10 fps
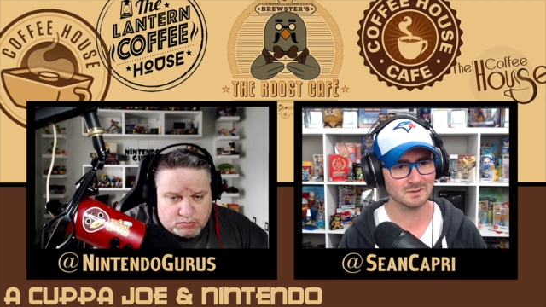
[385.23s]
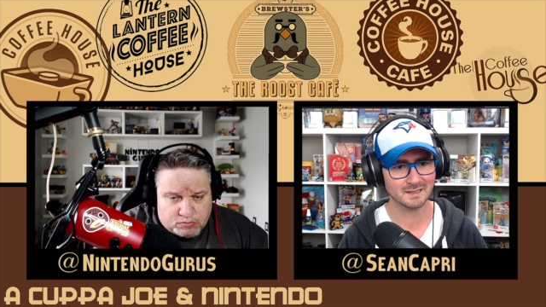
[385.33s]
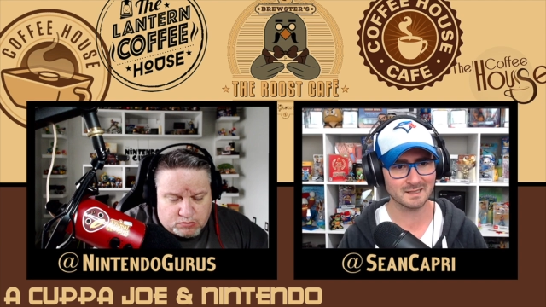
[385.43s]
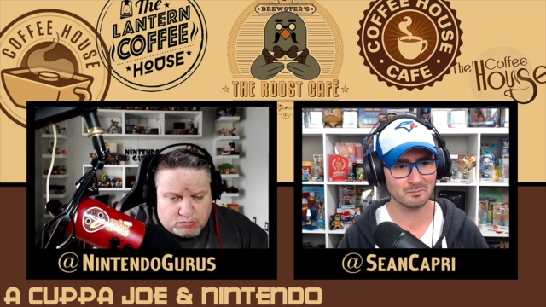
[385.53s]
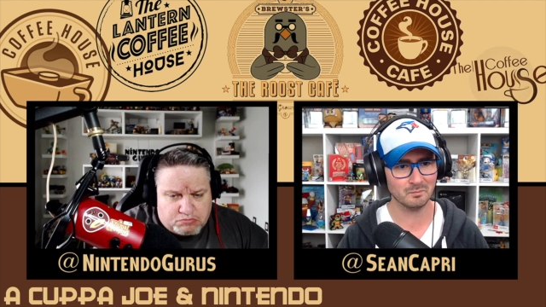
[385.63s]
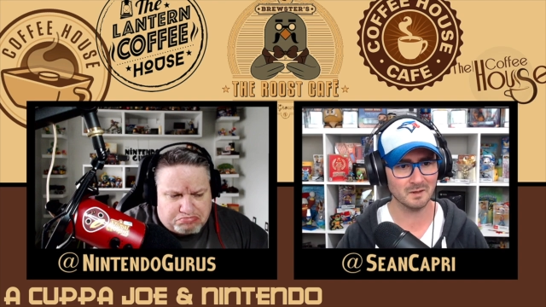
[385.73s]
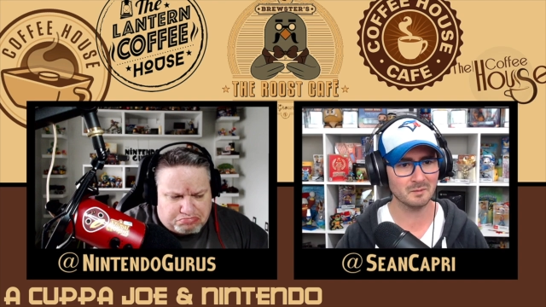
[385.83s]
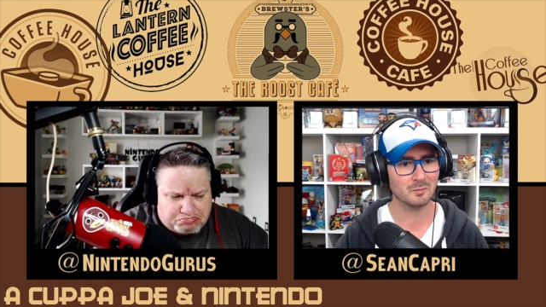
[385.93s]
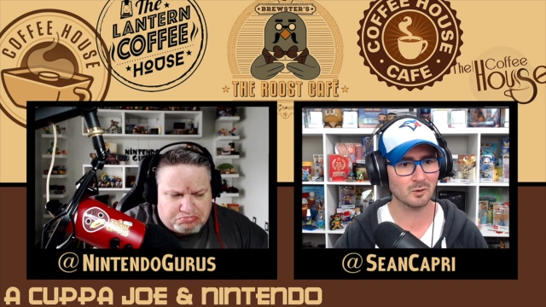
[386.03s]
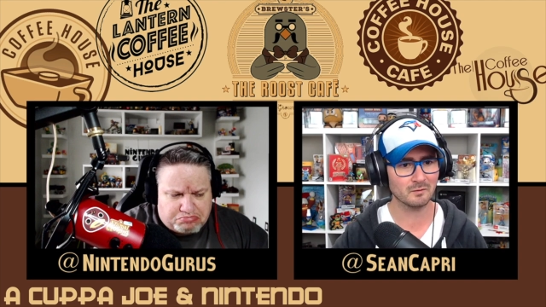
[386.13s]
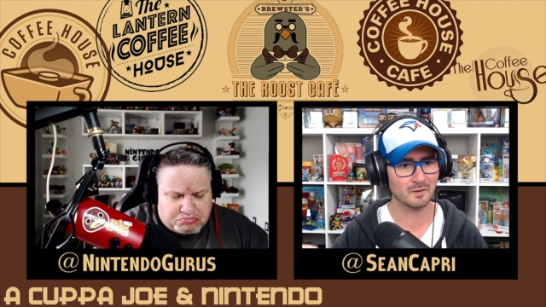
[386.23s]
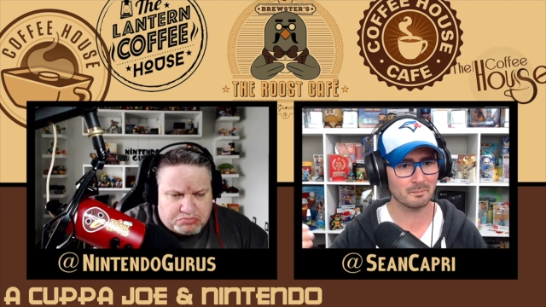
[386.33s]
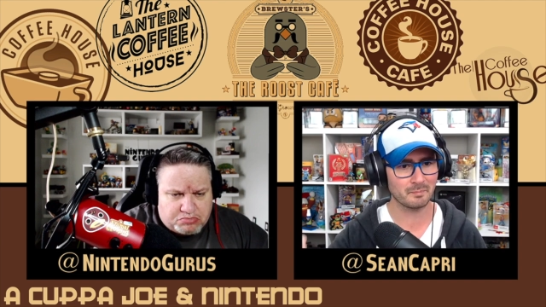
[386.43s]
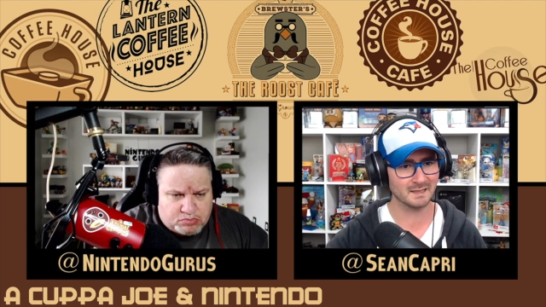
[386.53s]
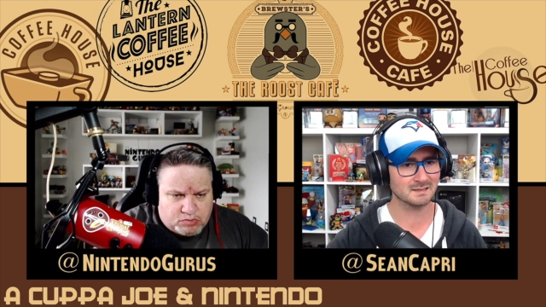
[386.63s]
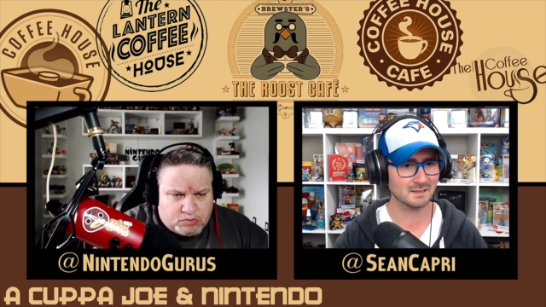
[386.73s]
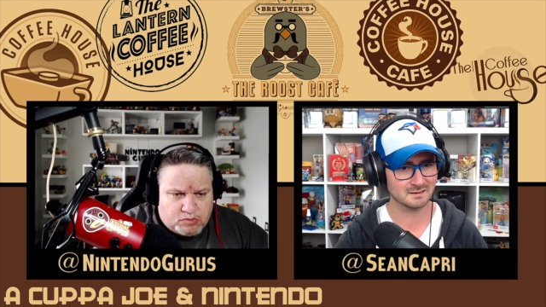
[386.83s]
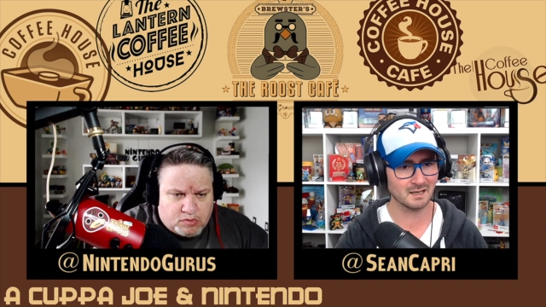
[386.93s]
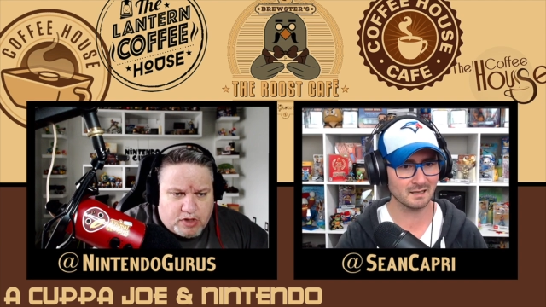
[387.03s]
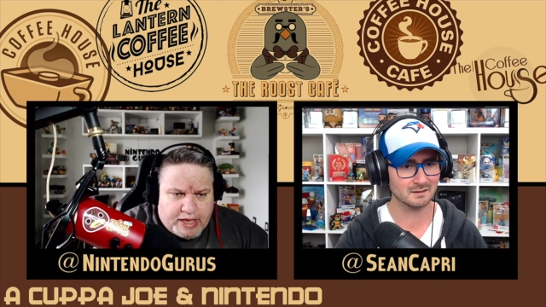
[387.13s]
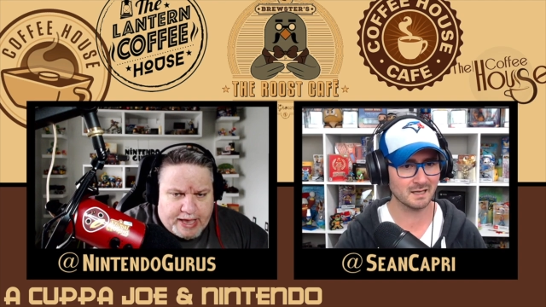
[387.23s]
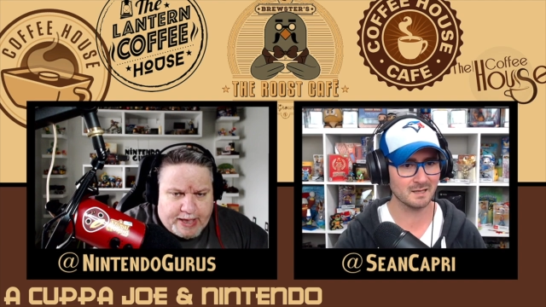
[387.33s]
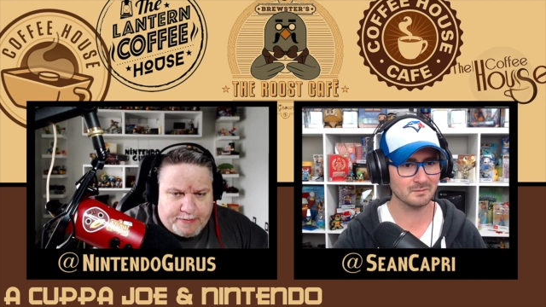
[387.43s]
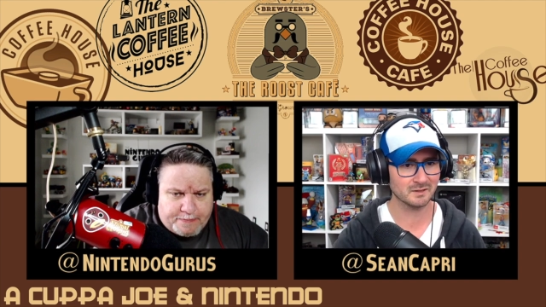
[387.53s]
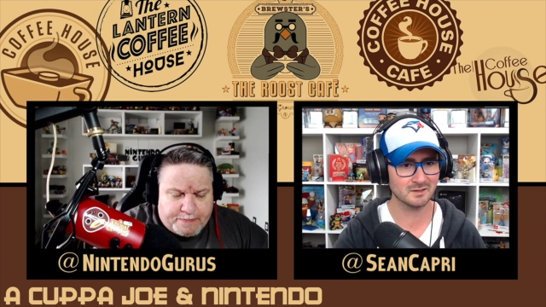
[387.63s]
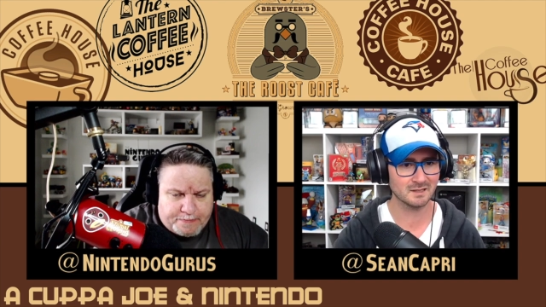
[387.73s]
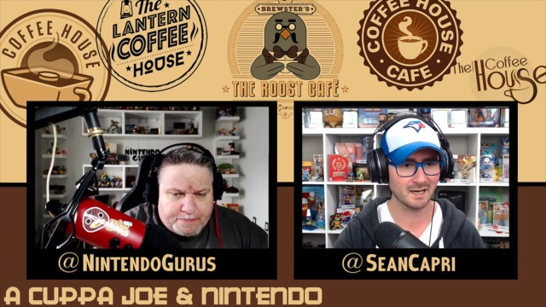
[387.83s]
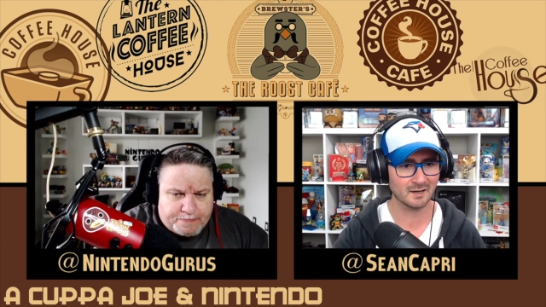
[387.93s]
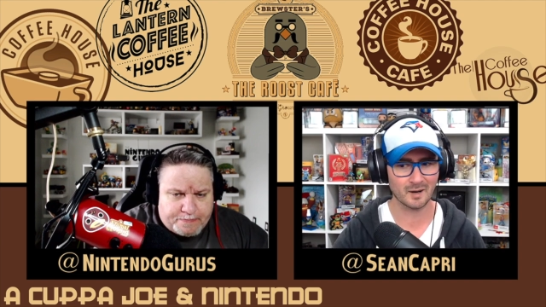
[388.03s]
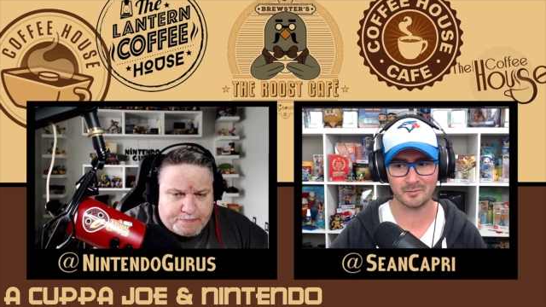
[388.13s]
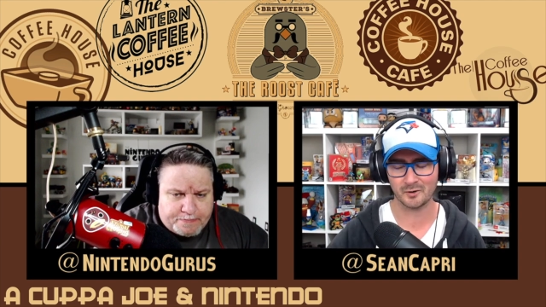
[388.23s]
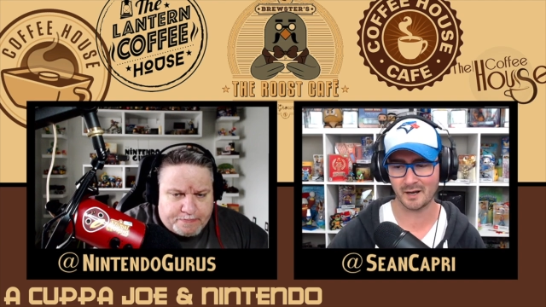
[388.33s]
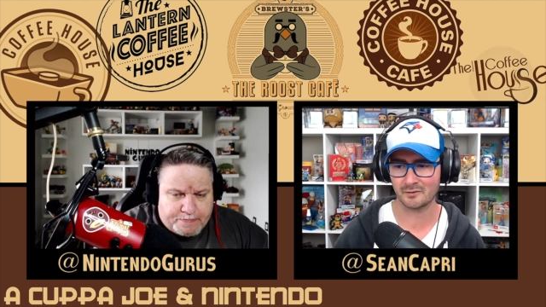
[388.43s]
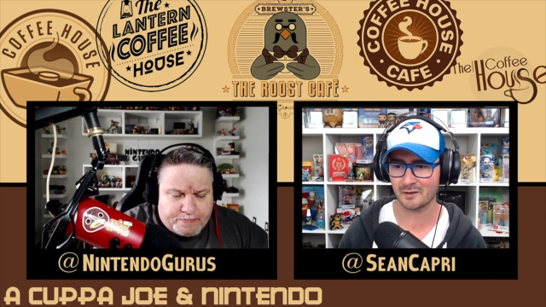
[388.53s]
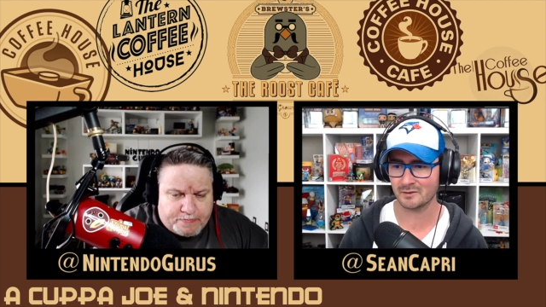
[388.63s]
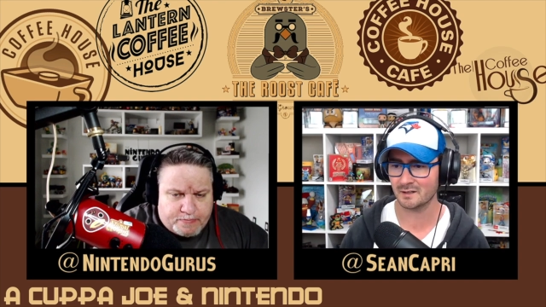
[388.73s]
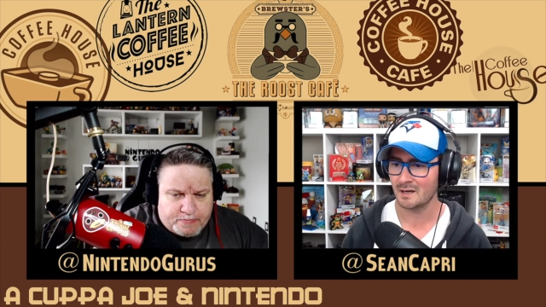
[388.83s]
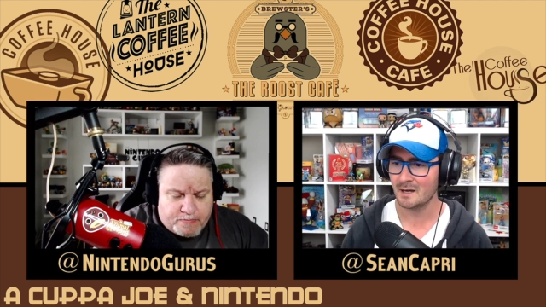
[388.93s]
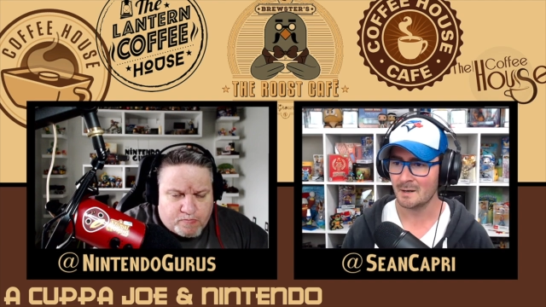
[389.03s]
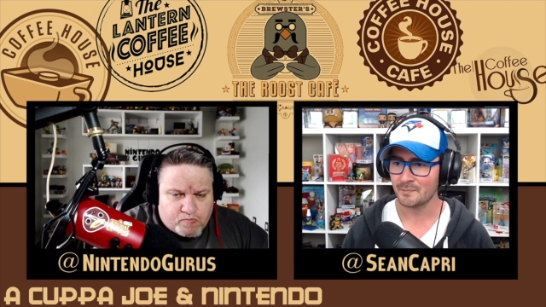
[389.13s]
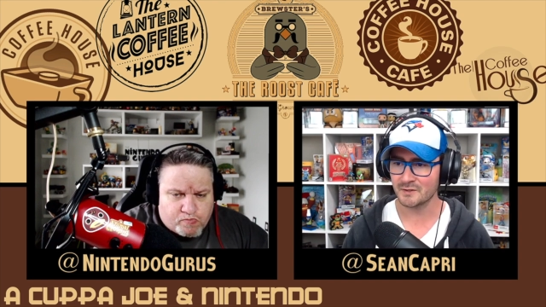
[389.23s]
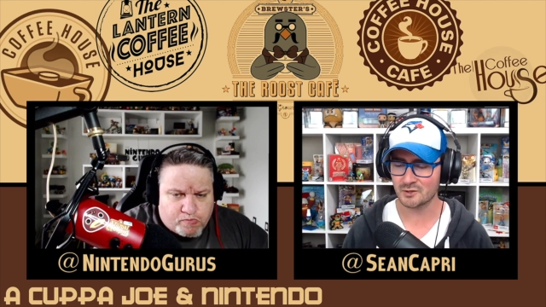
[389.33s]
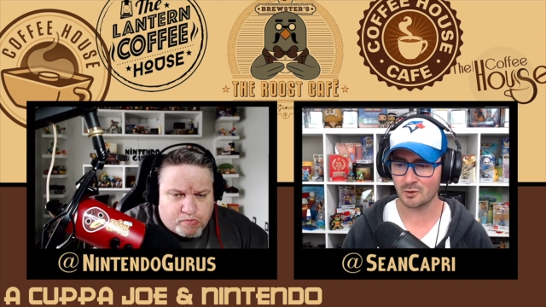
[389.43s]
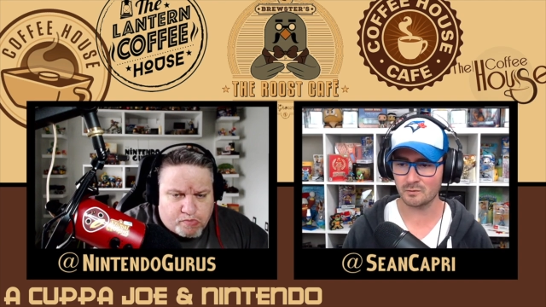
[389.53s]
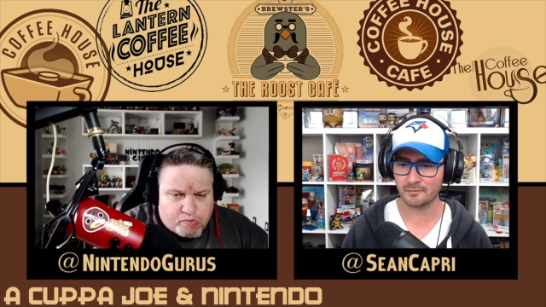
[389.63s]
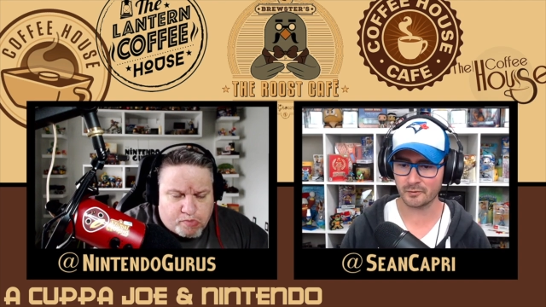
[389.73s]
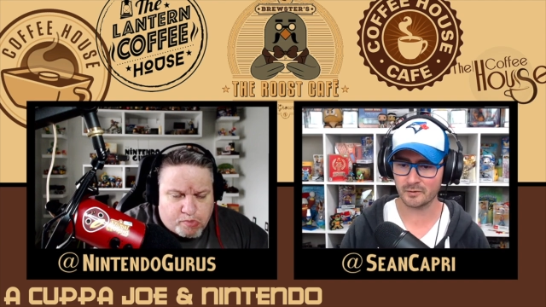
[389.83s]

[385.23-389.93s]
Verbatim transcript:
Speaker 1: It's like a little bit more of a basic style yeah. game. Like you can kind of wrap your head around it so for